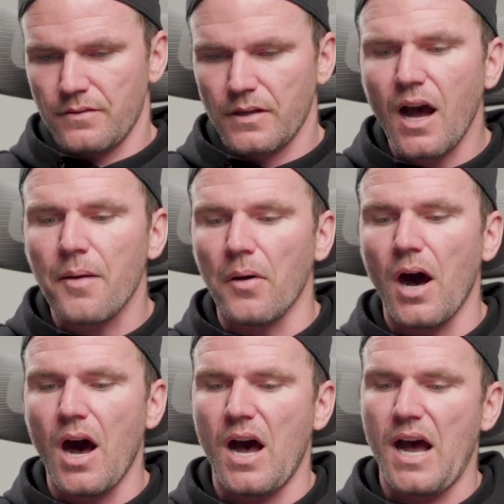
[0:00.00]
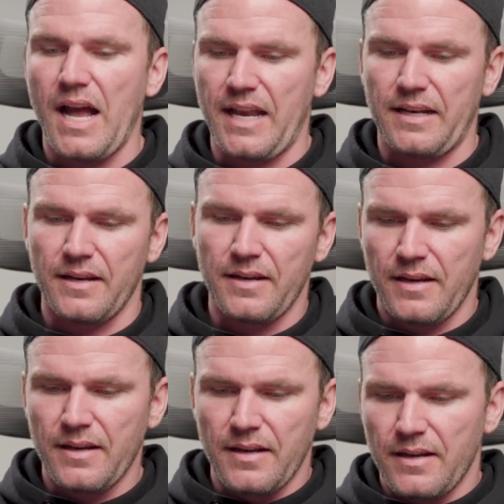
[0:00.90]
Come on.
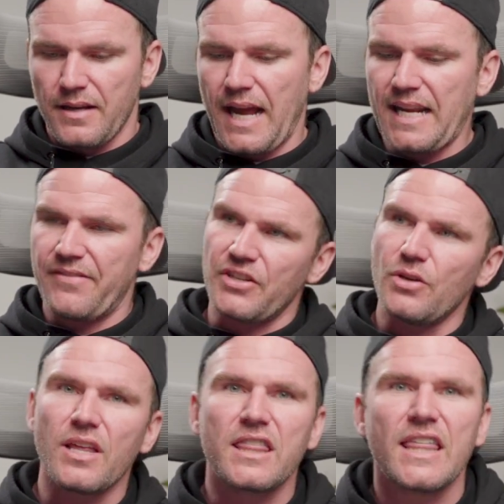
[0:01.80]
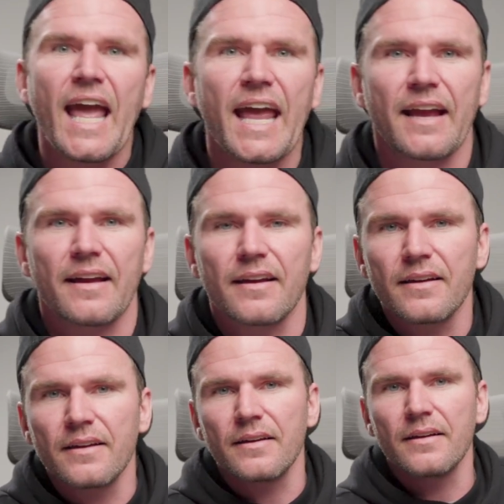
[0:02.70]
Can't even do the thing.
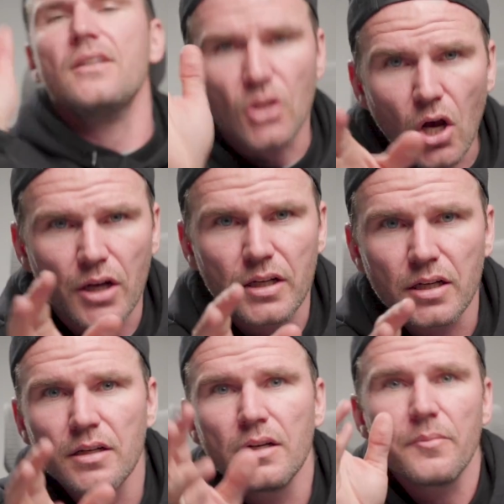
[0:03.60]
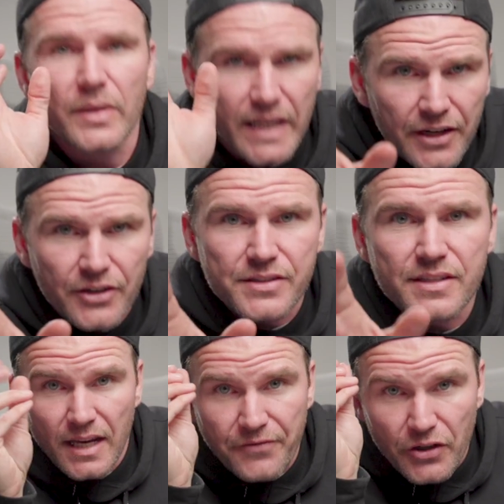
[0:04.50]
Look,
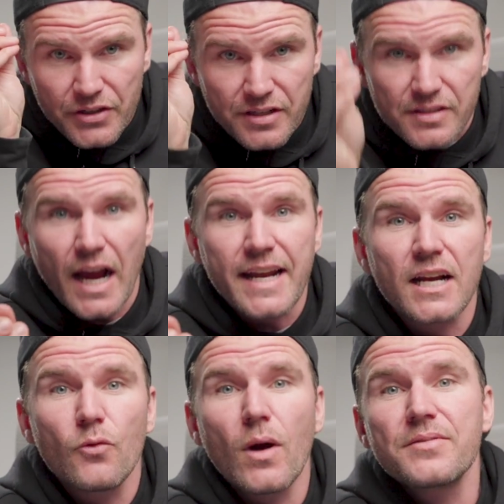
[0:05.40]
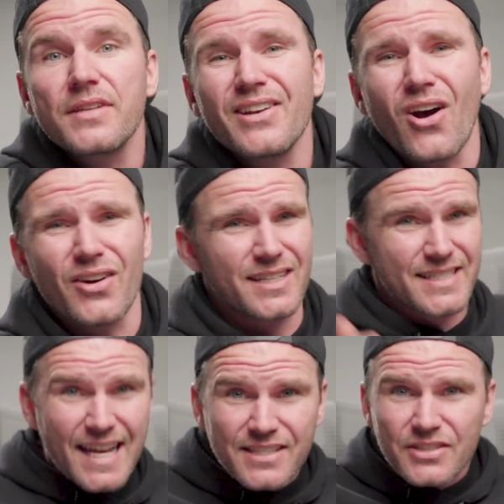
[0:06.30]
beginners, if you're designing a website on a
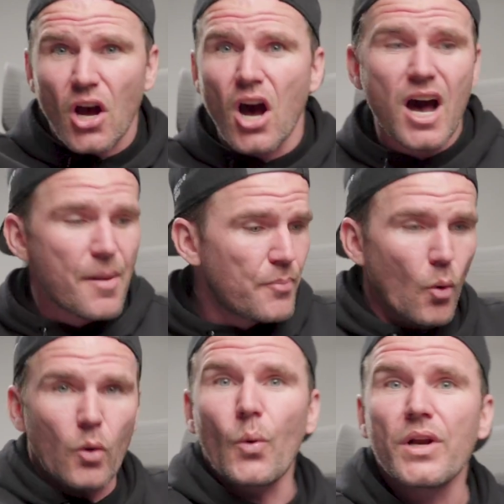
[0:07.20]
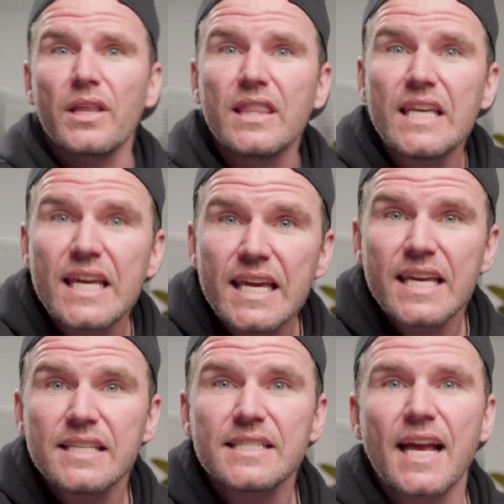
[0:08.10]
desktop or one of
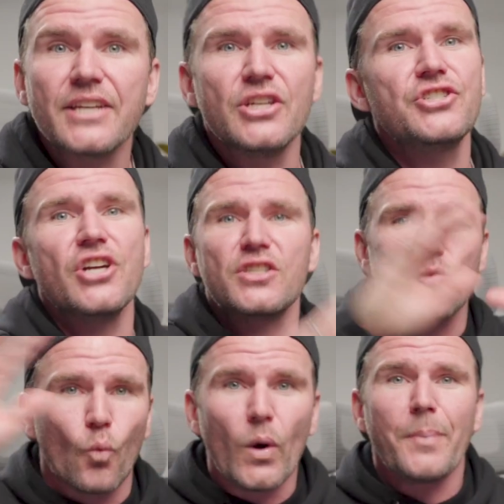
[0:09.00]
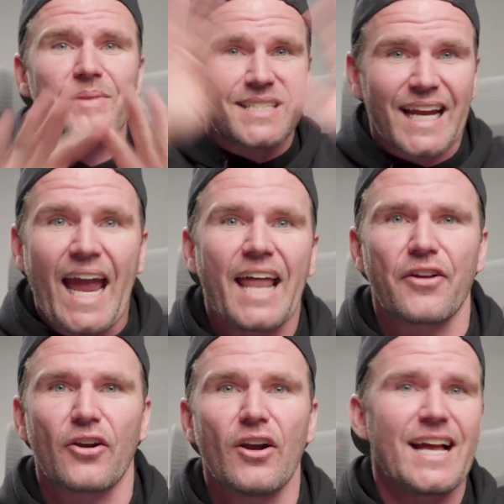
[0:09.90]
these and you just whip
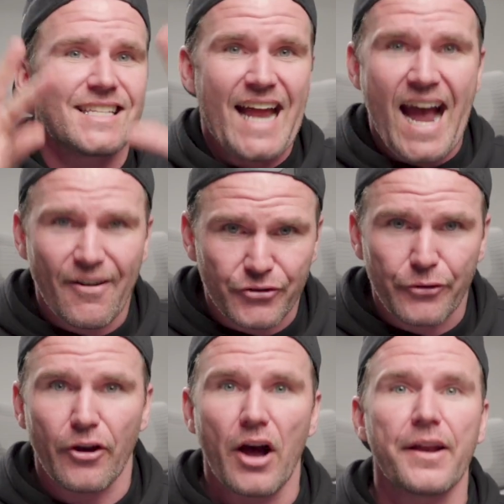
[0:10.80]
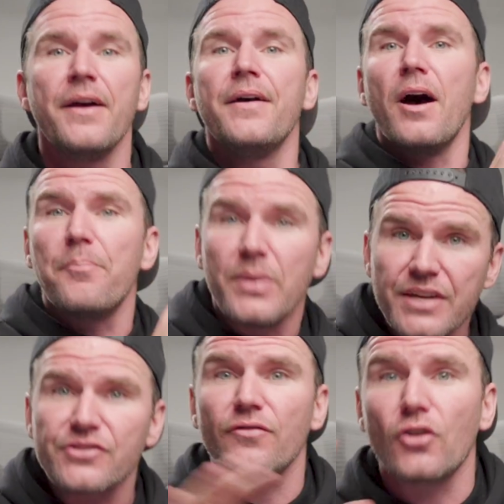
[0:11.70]
together as an afterthought a
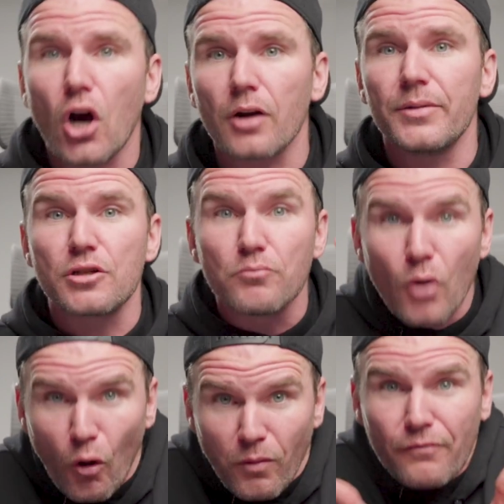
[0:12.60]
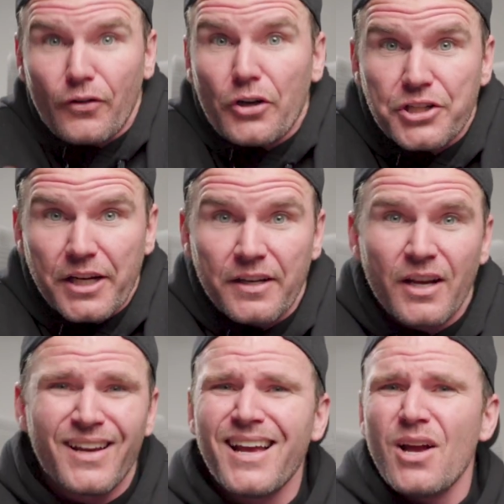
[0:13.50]
piece of garbage mobile version
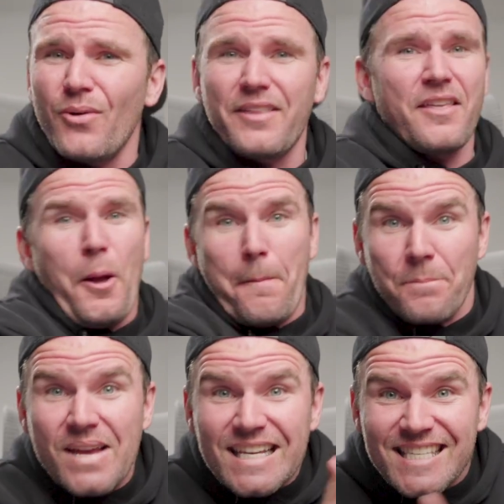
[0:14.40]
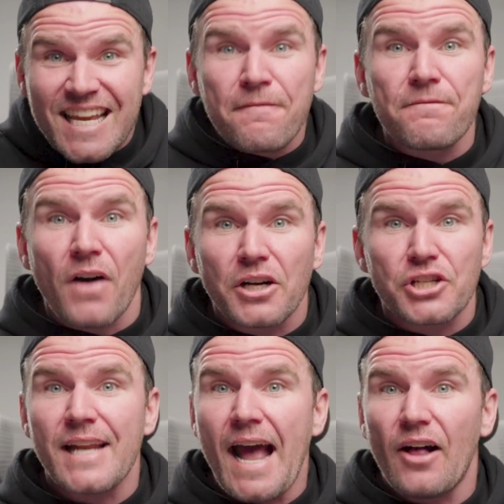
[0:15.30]
with missing
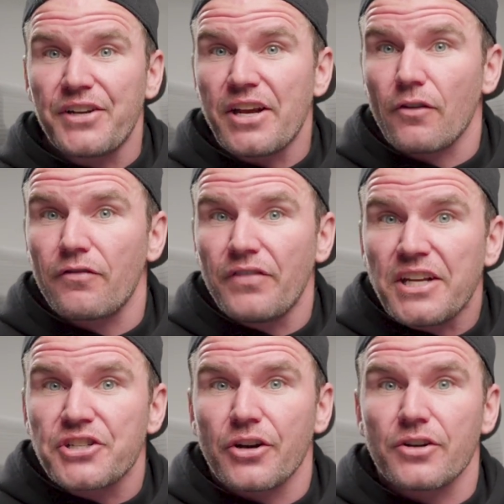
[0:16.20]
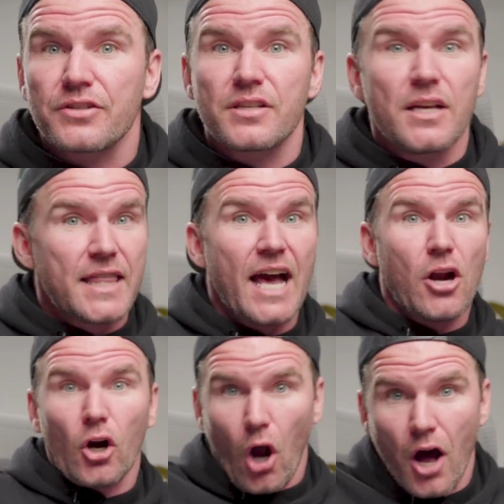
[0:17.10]
functionality or features that
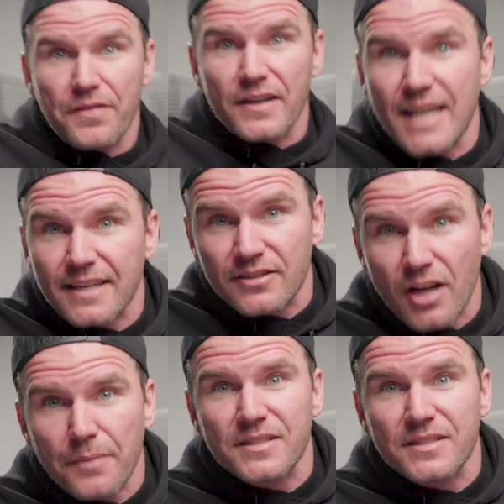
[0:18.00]
are on the desktop